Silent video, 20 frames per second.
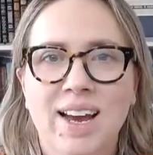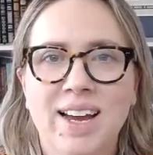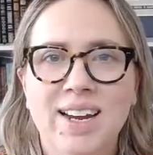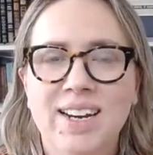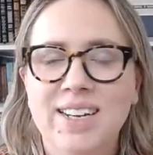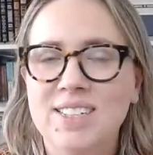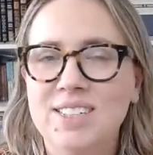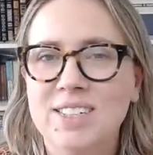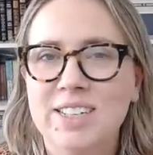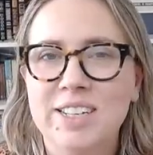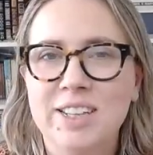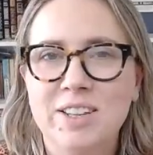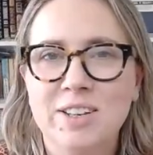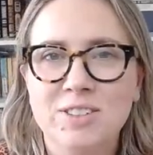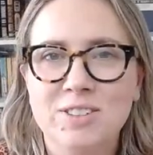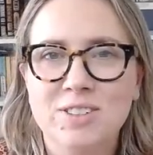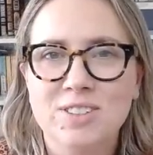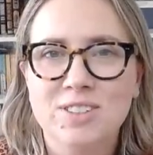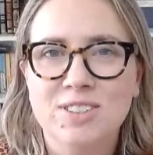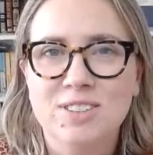And actually
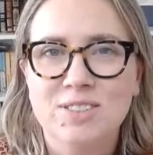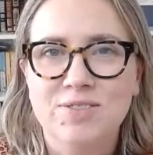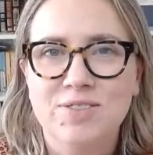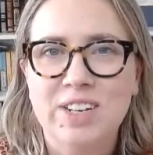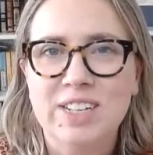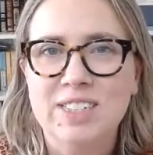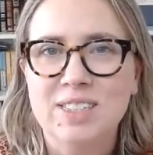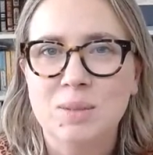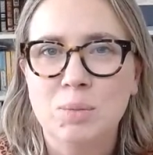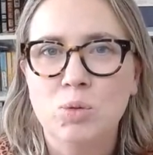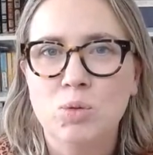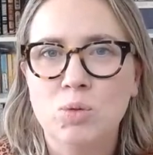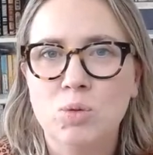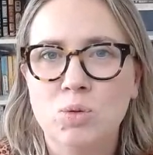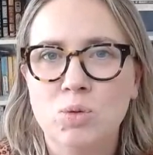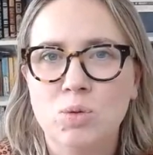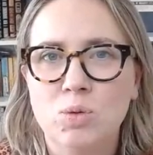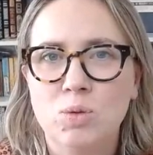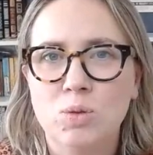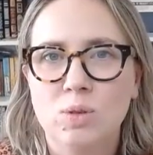those
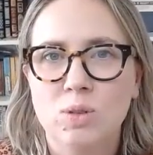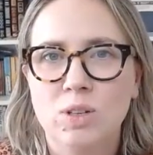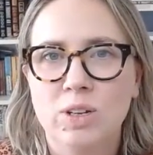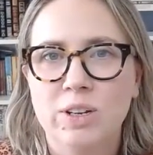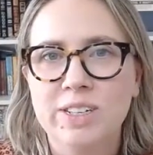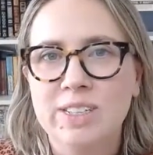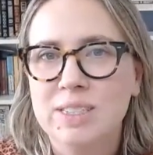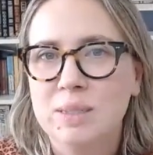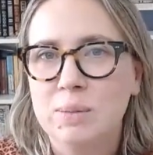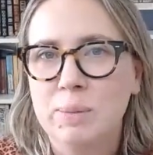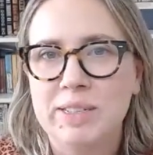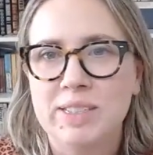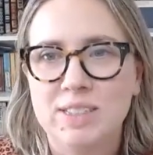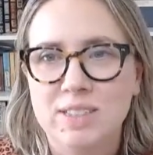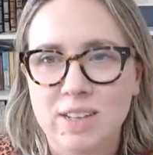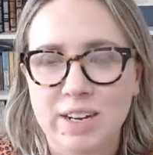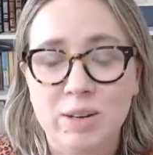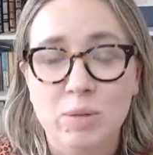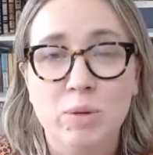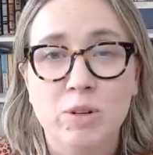flexible learning
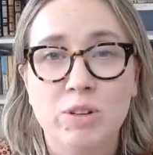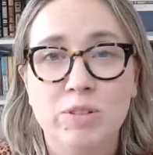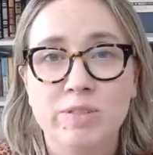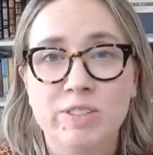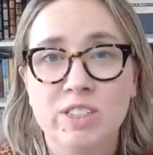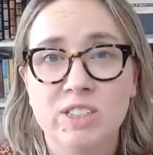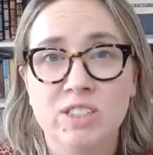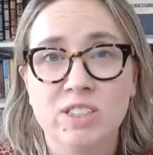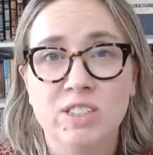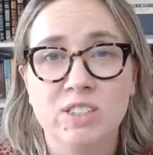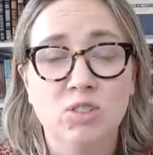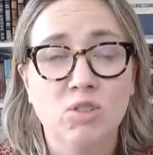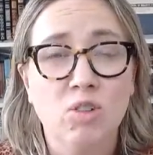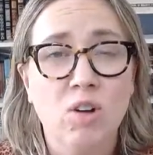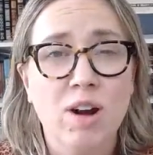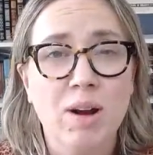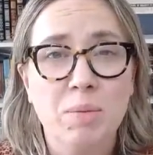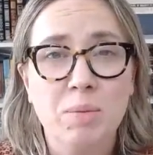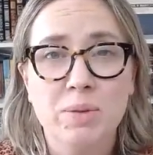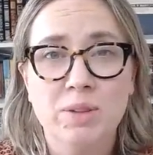spaces, like what you've just
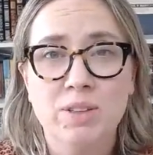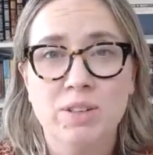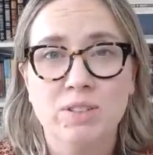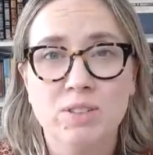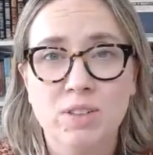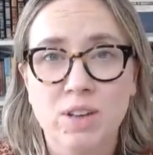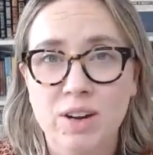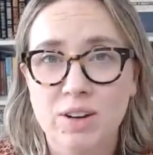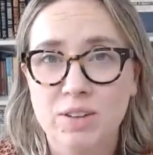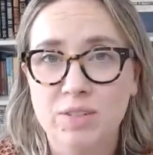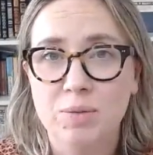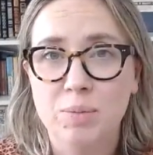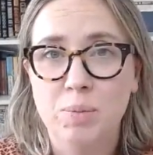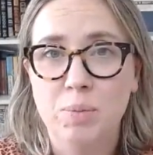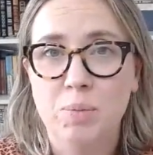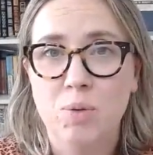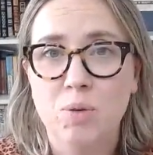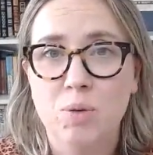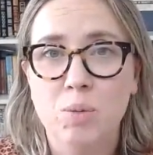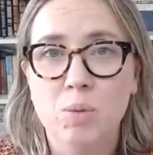described with those kind of
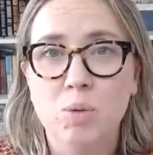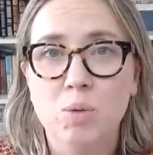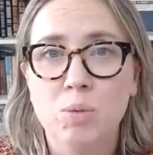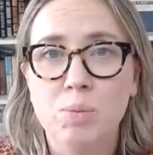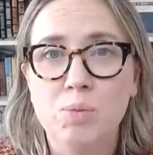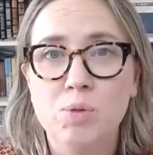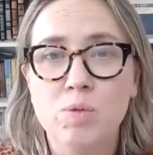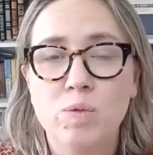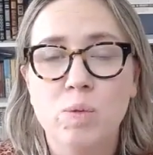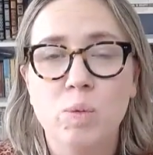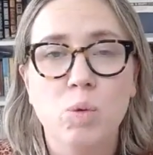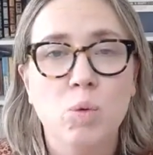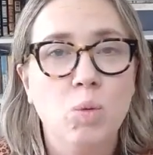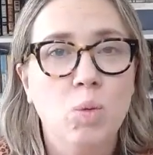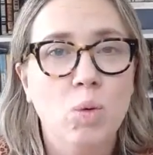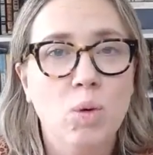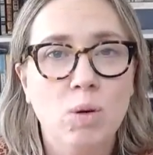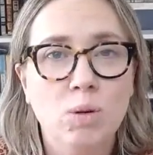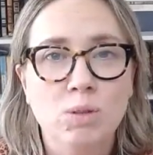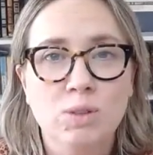portable, movable
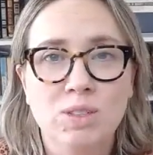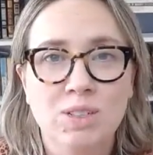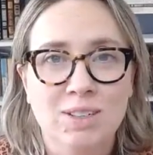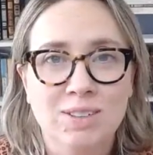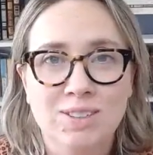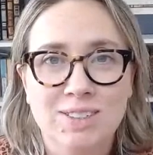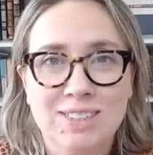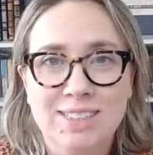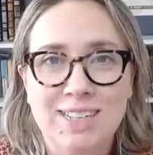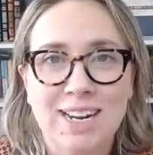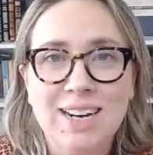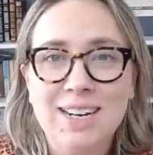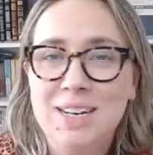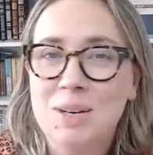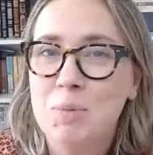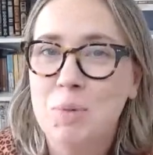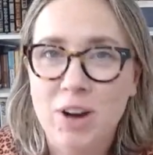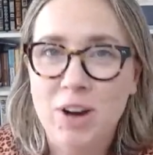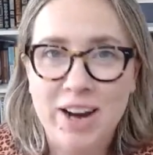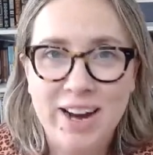walls, are exactly
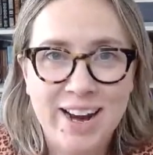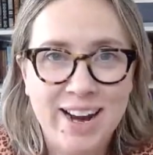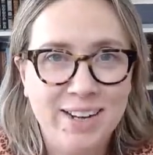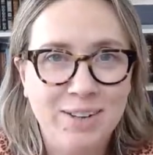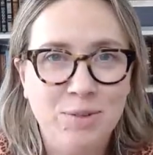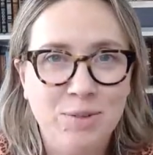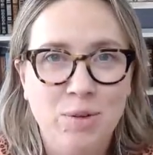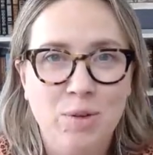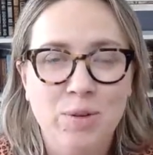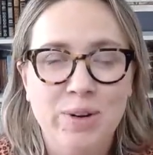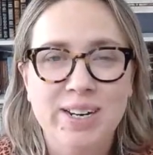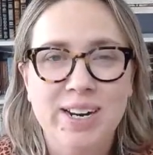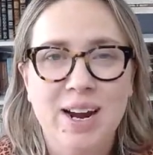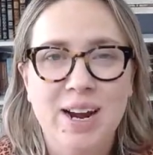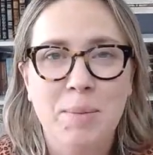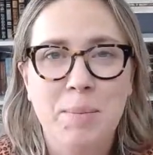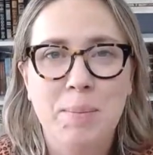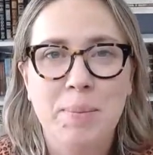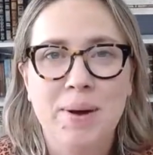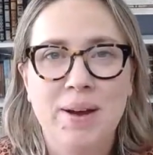what I had growing
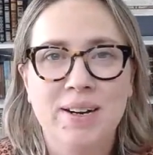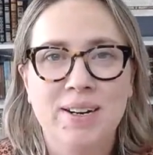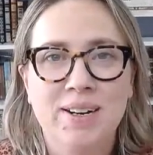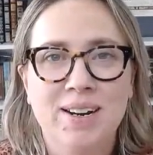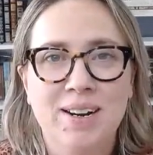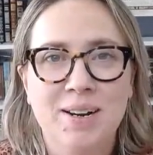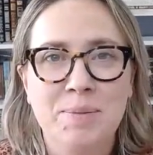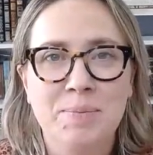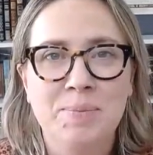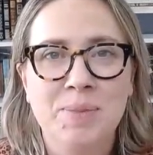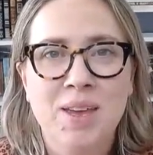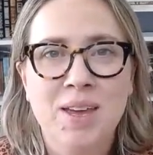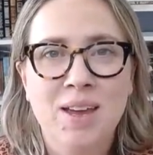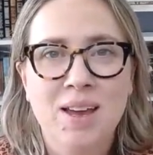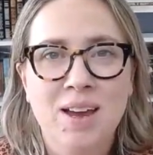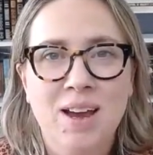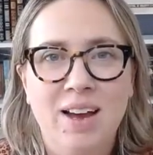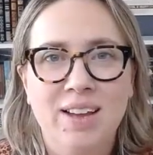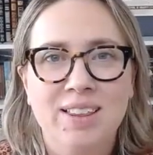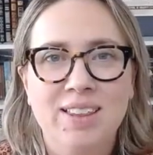up. But
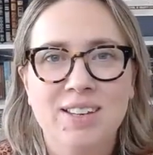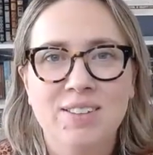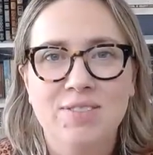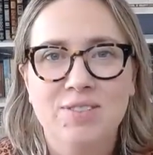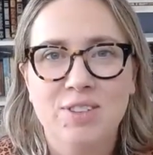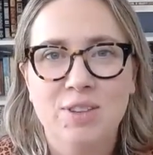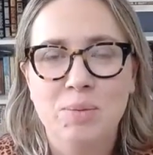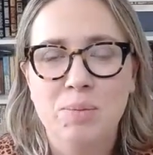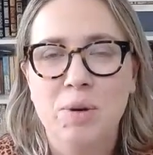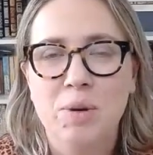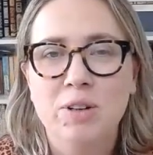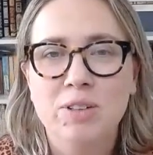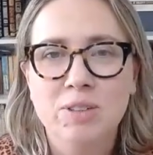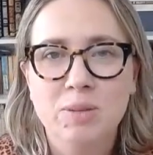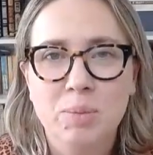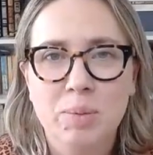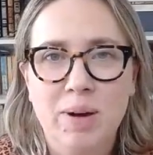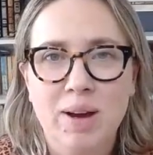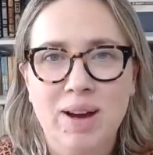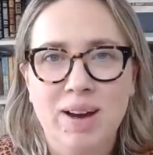I think for the
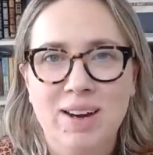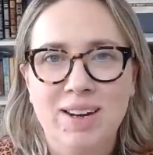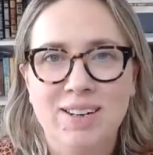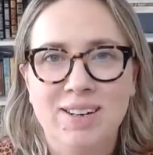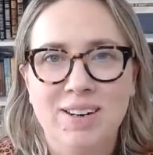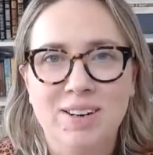most part,